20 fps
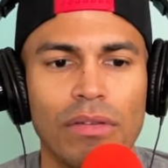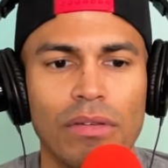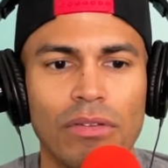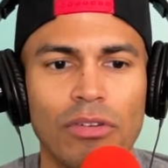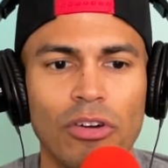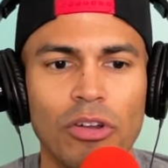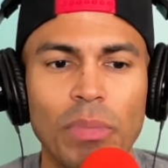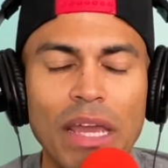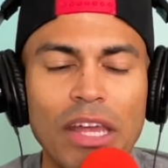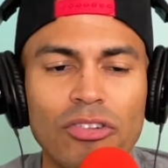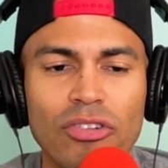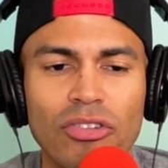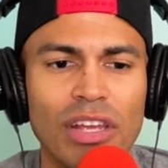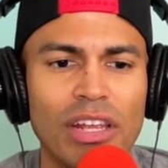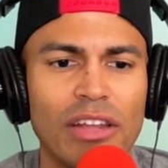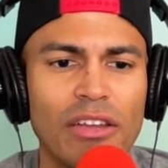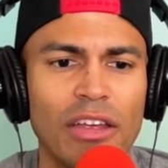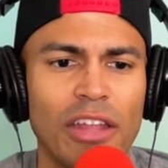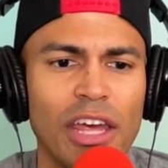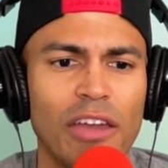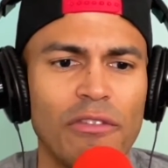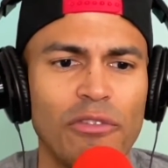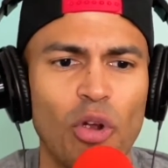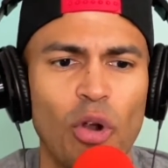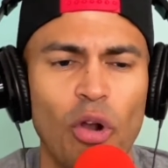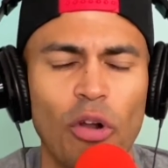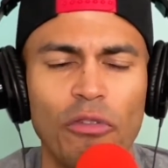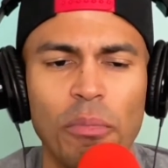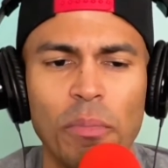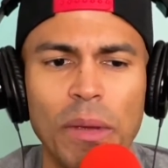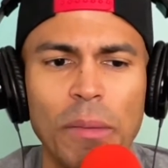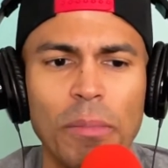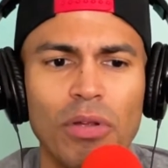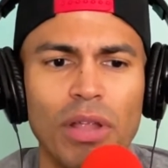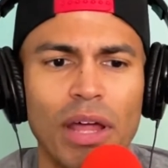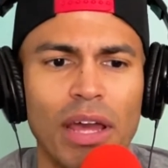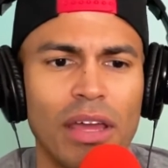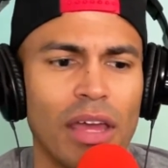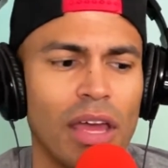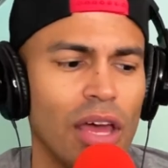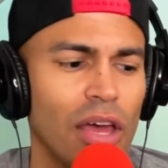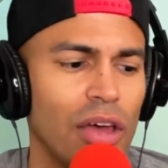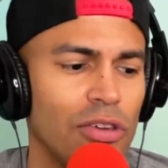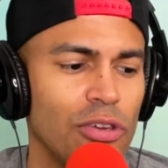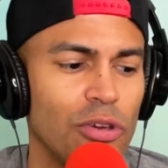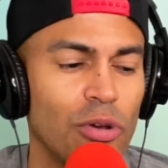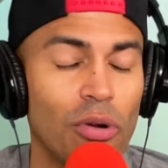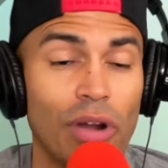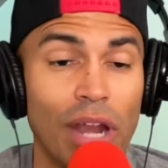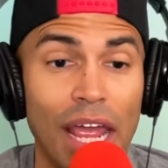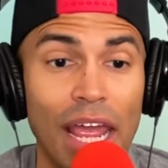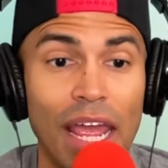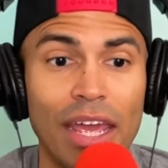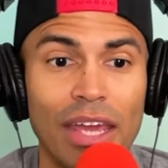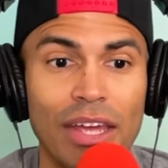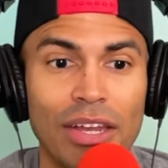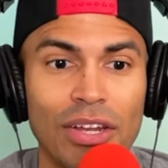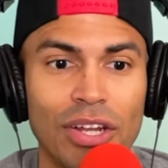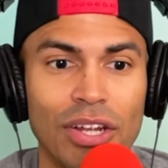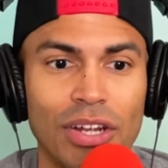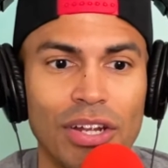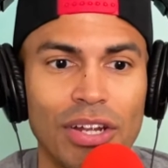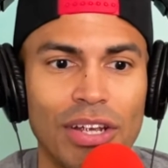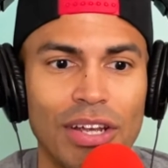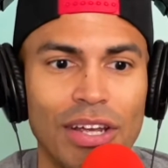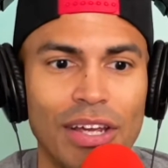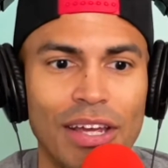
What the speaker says: So it'd be interesting, like if you heard from people like your age,